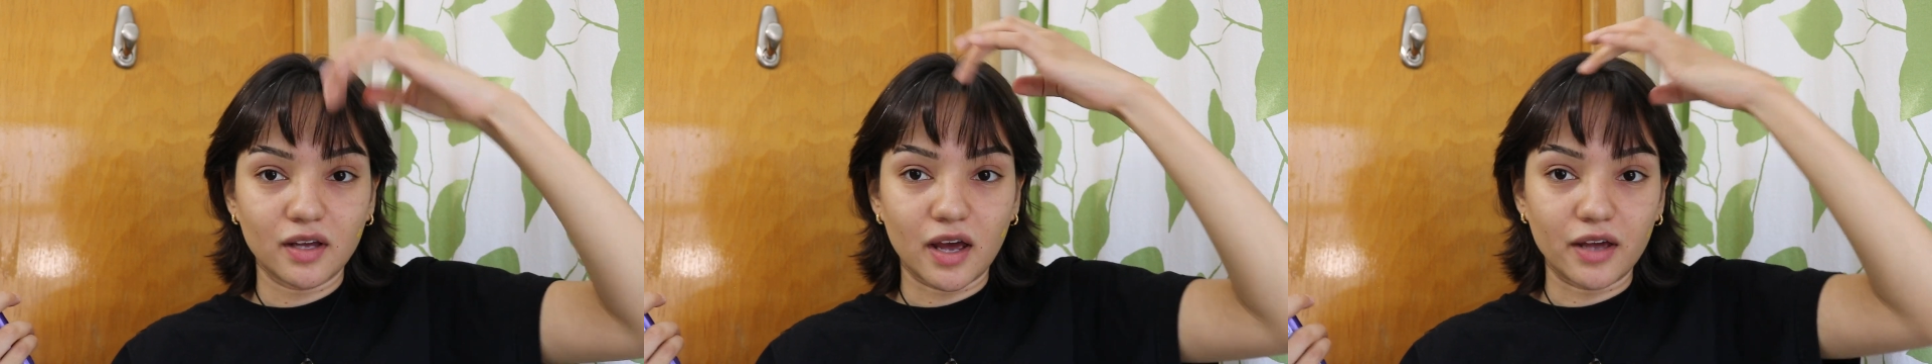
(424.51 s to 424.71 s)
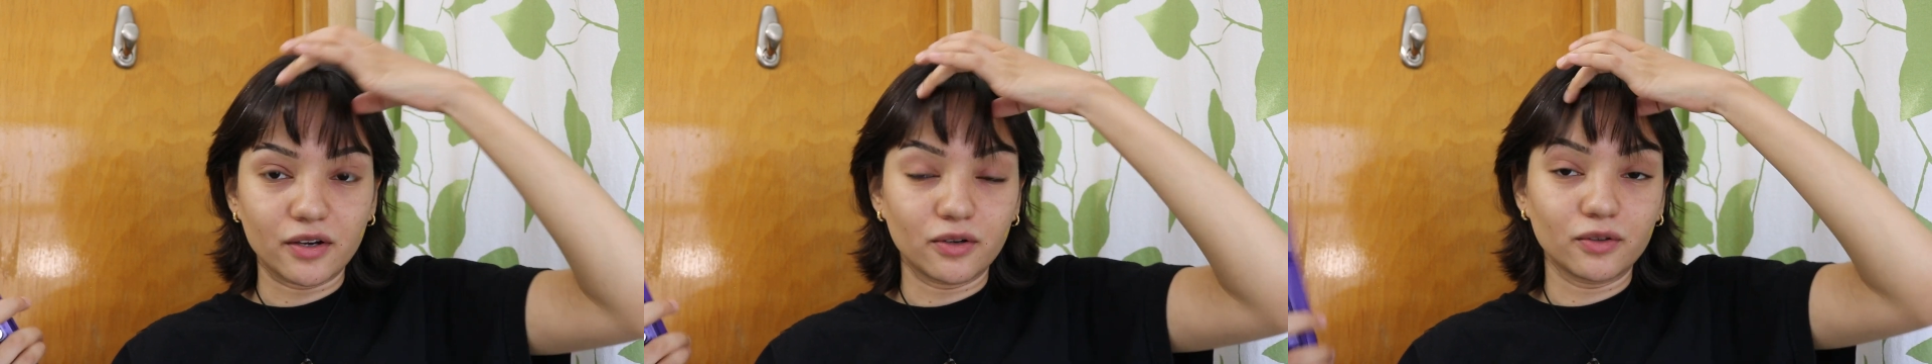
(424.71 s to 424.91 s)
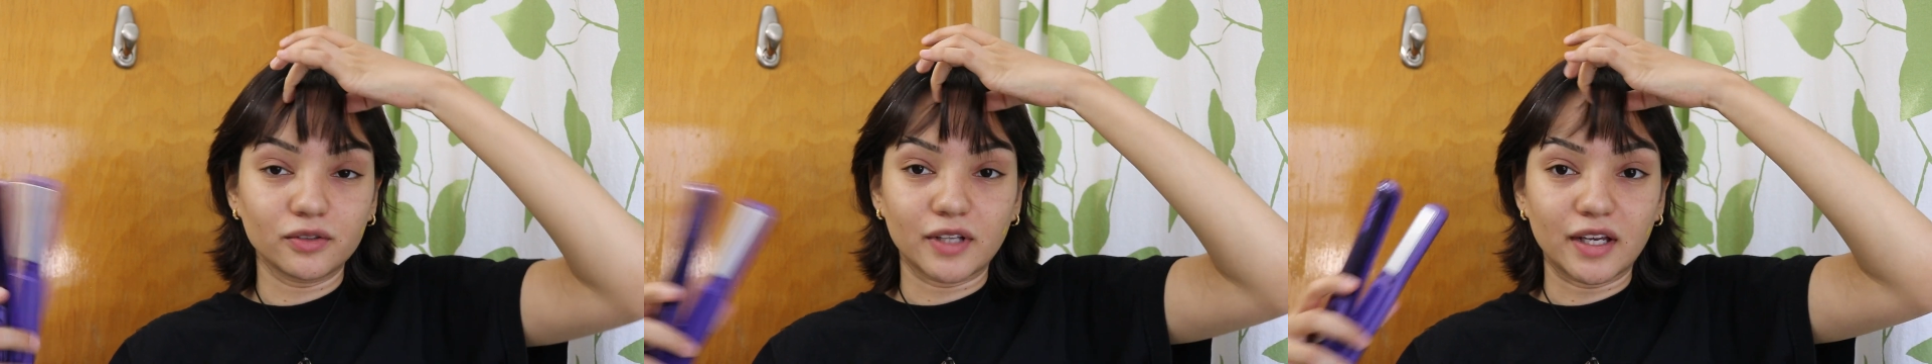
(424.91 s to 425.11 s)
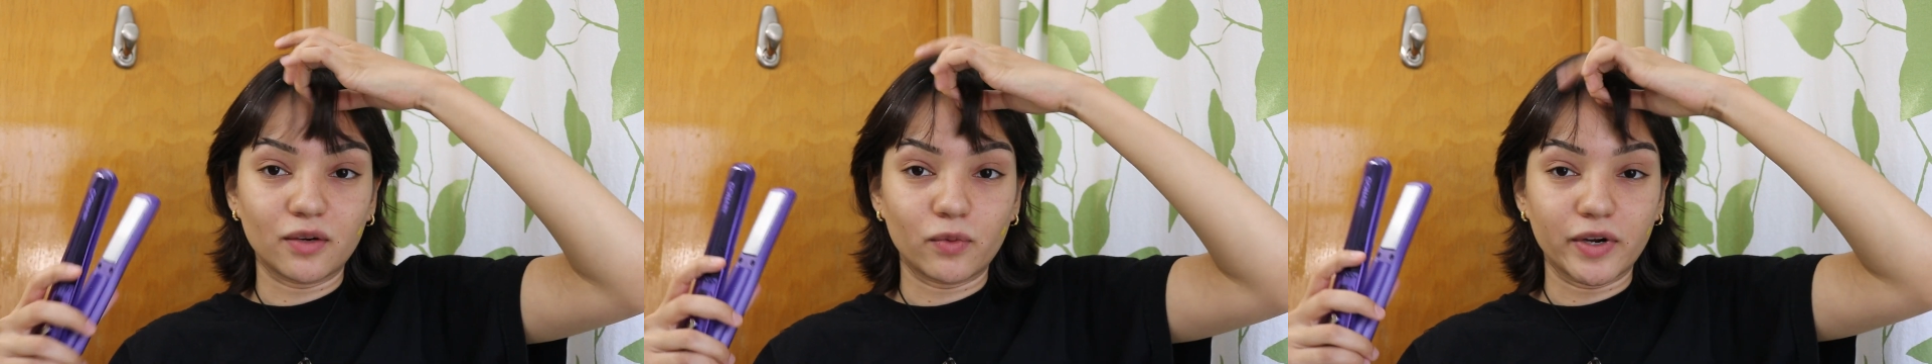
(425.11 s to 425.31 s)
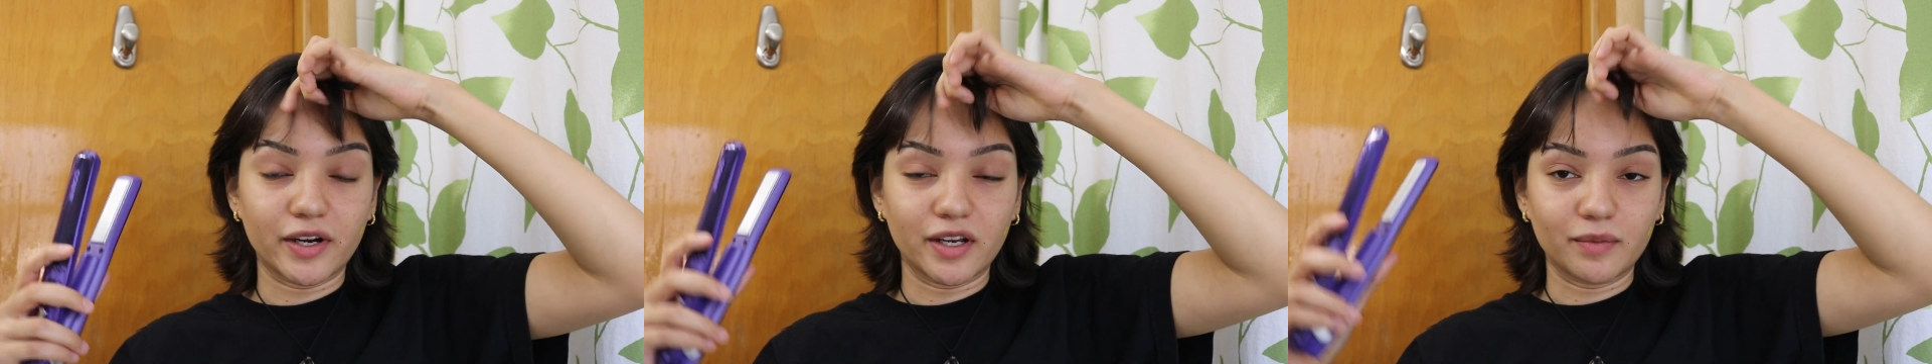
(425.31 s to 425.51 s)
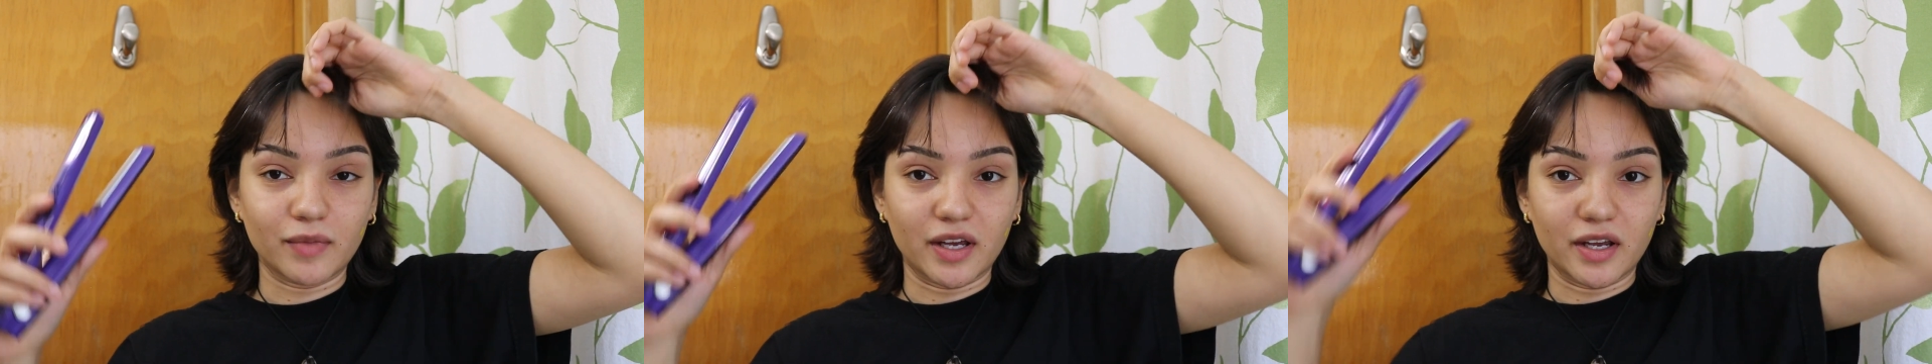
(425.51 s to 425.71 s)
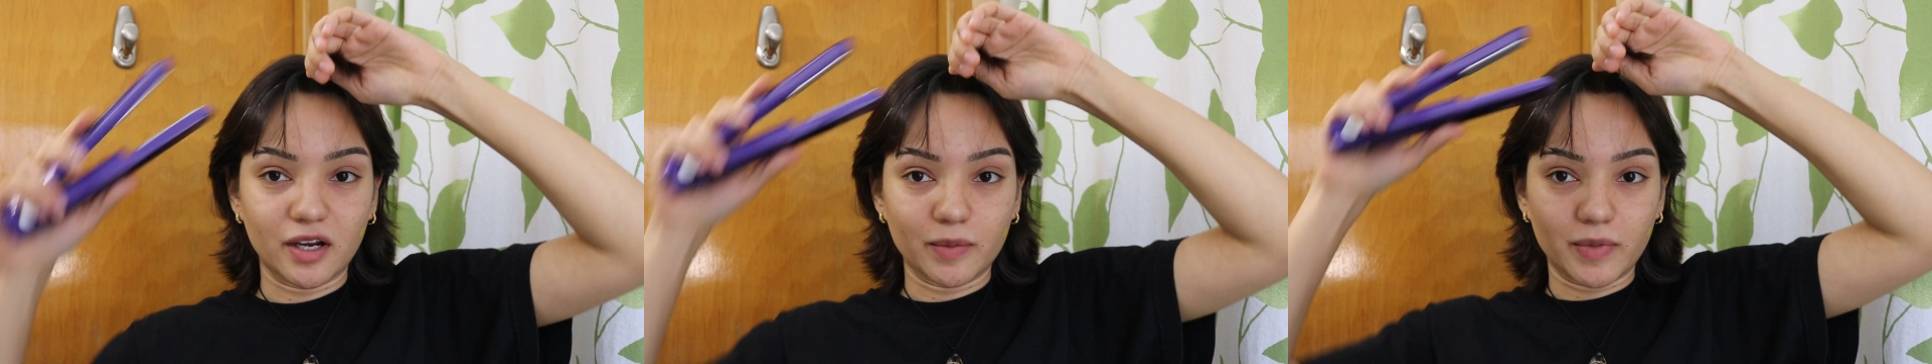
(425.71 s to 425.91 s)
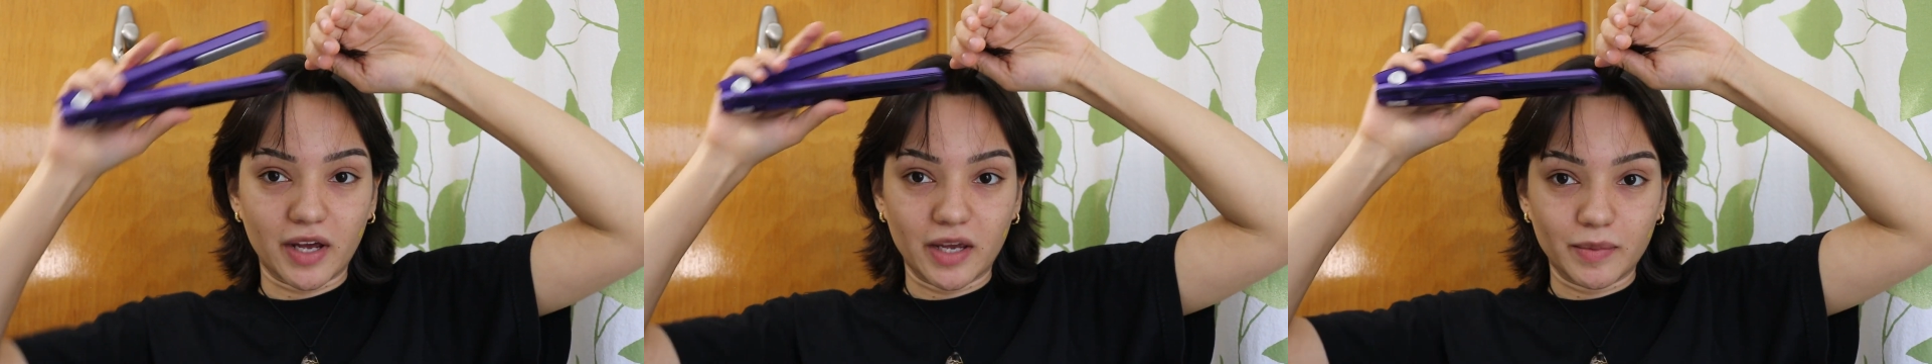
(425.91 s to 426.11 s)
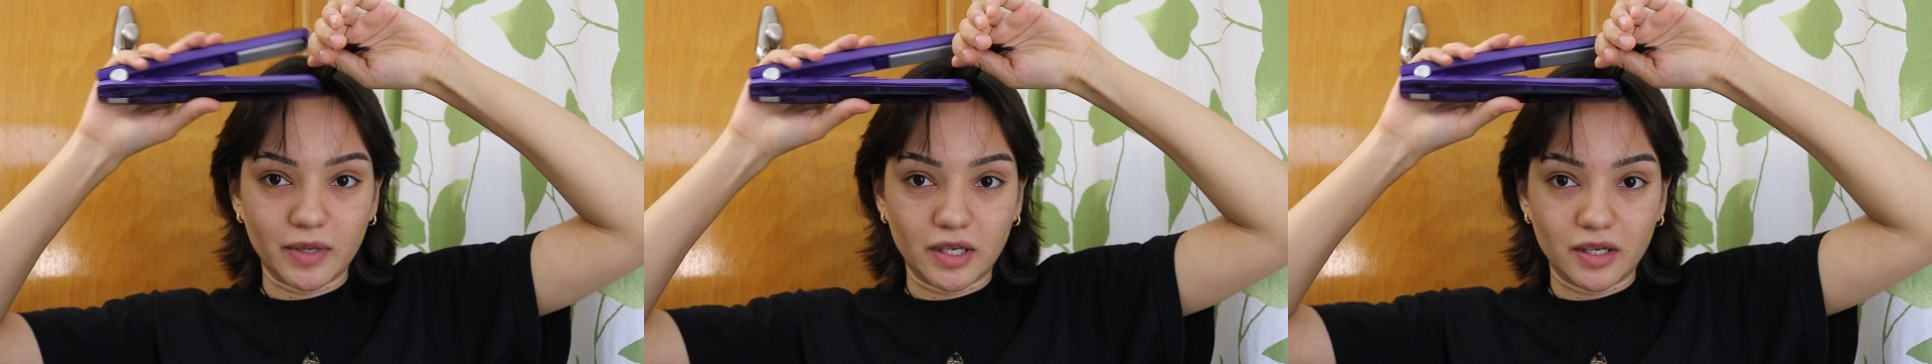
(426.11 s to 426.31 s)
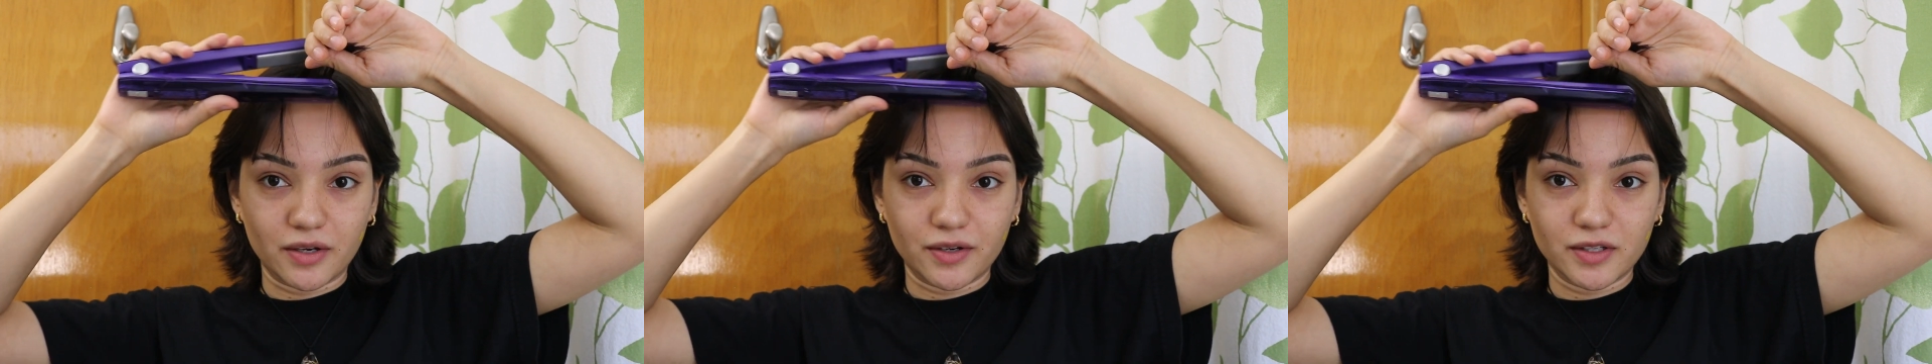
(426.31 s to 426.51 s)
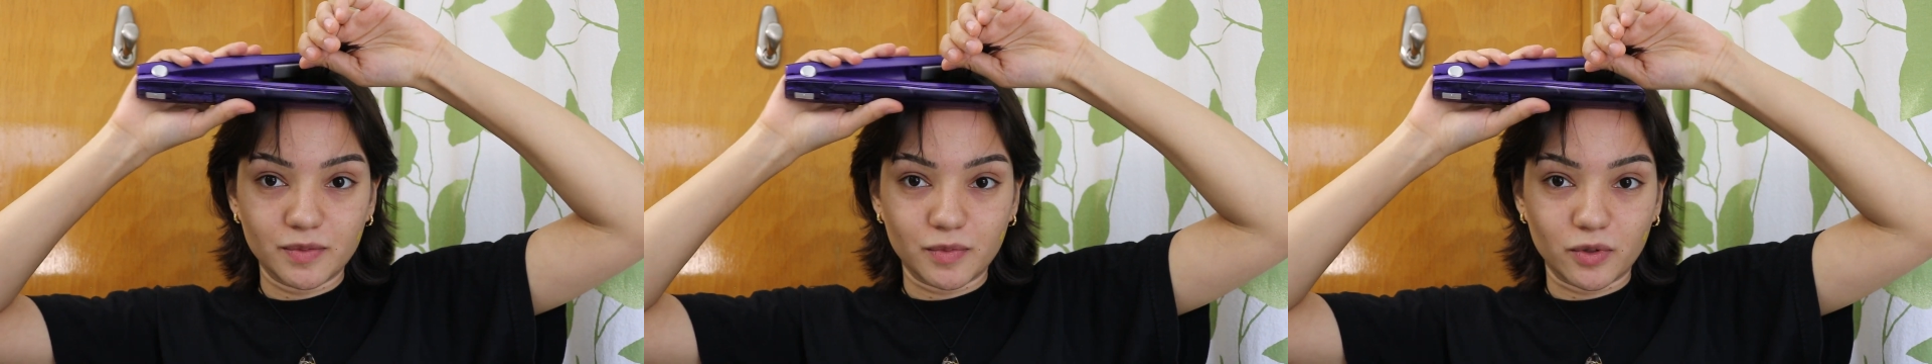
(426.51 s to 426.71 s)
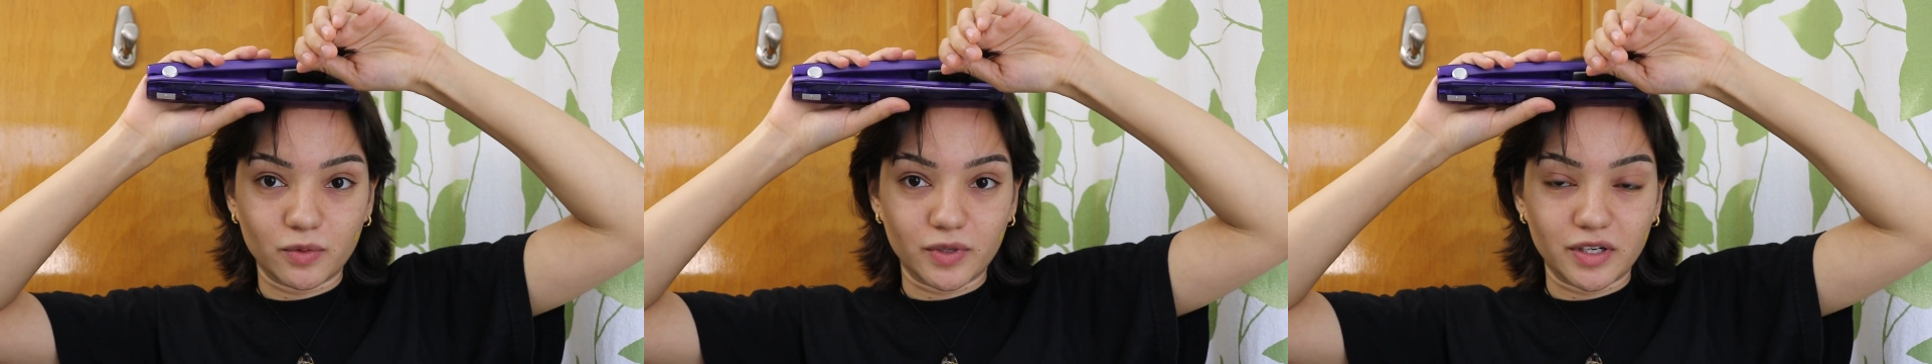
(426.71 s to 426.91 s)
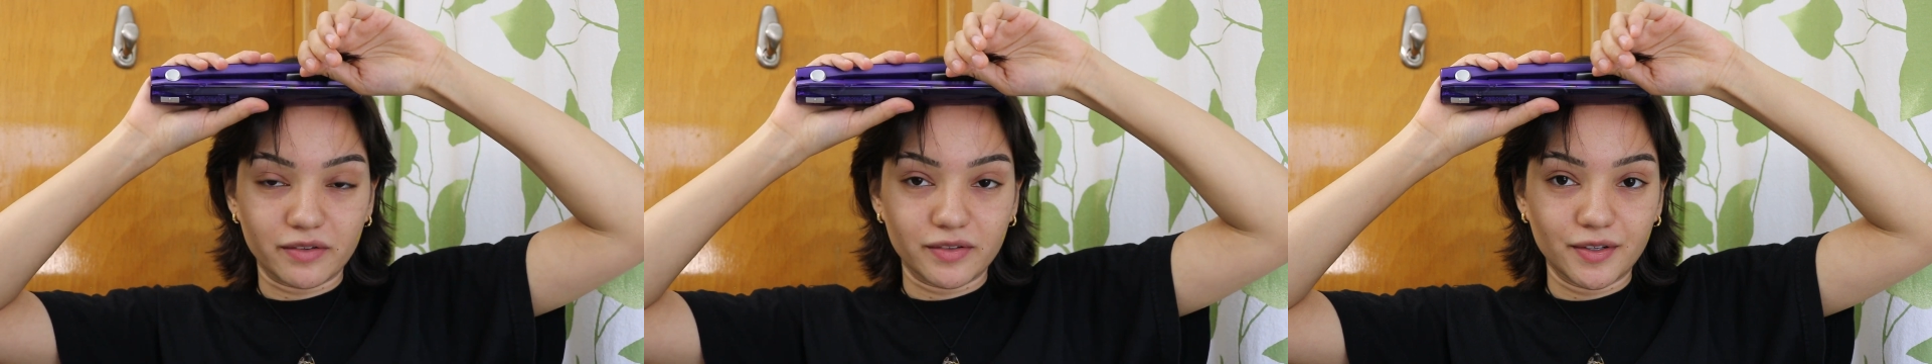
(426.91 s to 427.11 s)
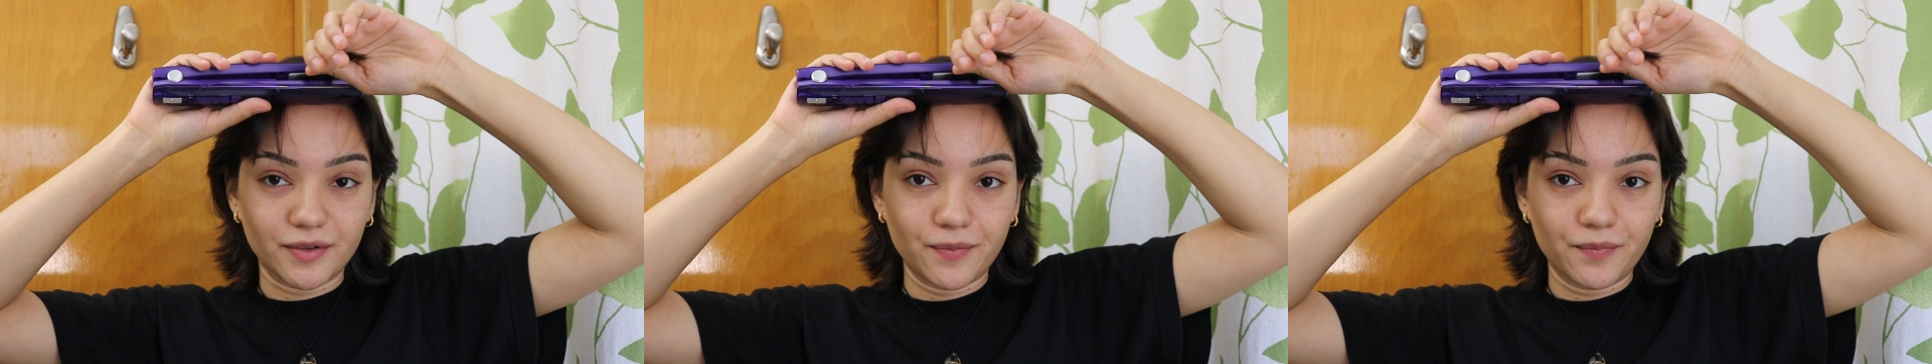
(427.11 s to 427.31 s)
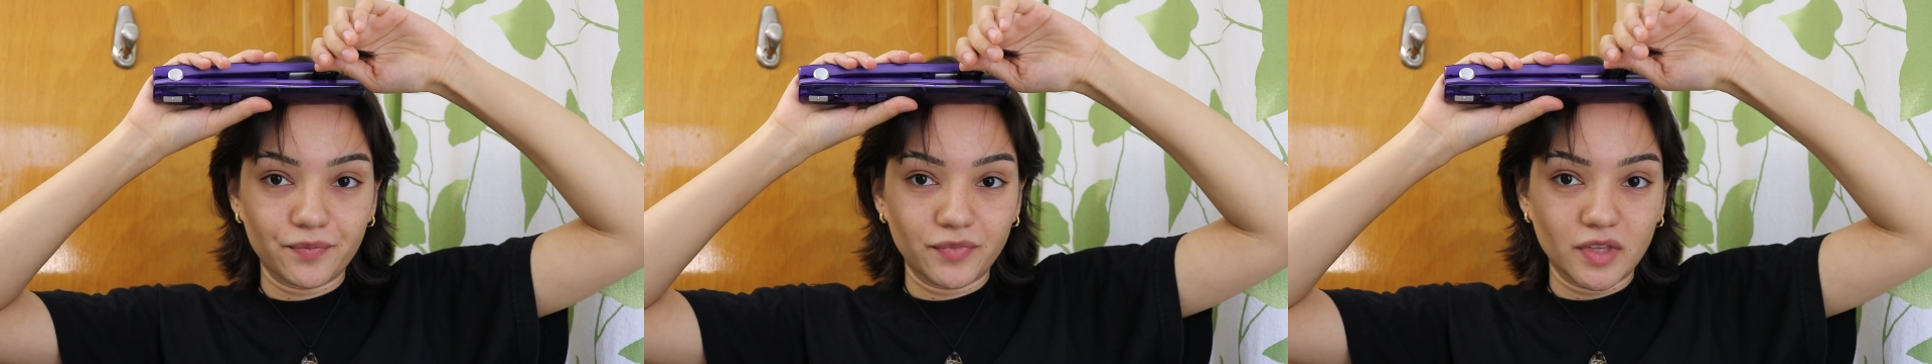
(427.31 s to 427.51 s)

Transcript: I don't like wearing my hair behind my ears, but whatever.